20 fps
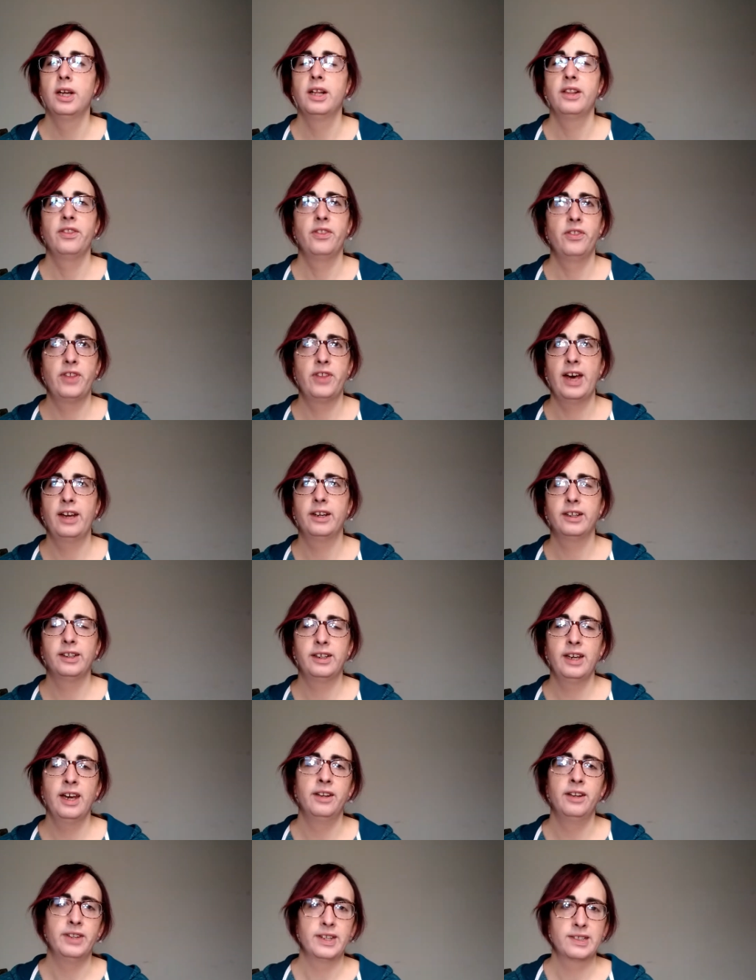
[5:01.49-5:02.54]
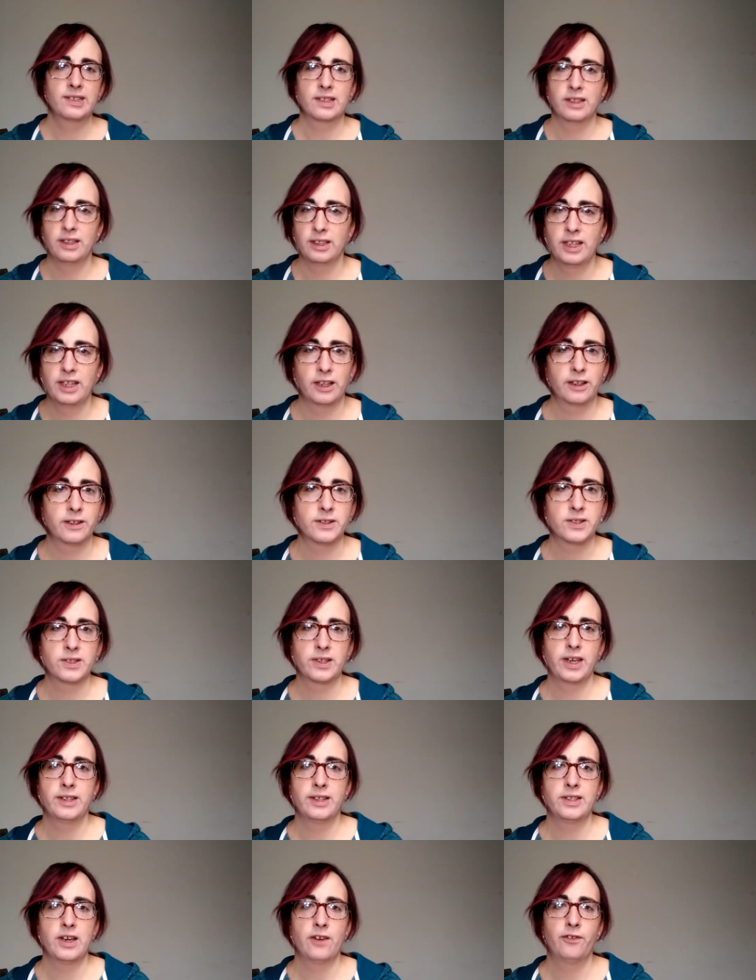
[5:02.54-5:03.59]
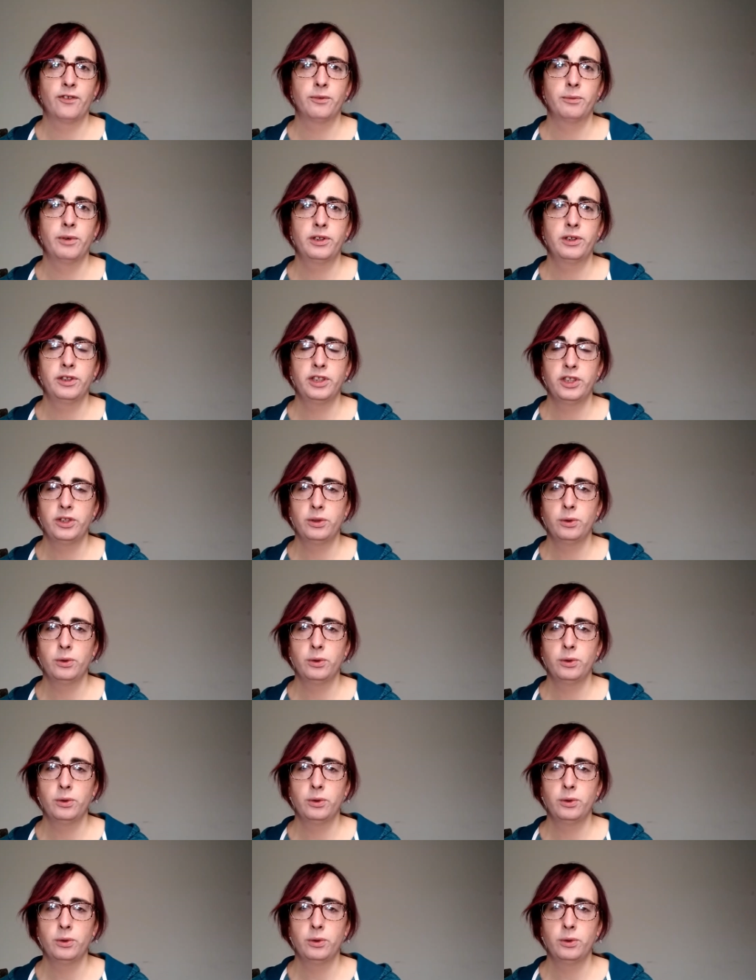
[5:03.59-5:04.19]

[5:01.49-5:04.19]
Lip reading: that again, that's going to kick your skates out from under you,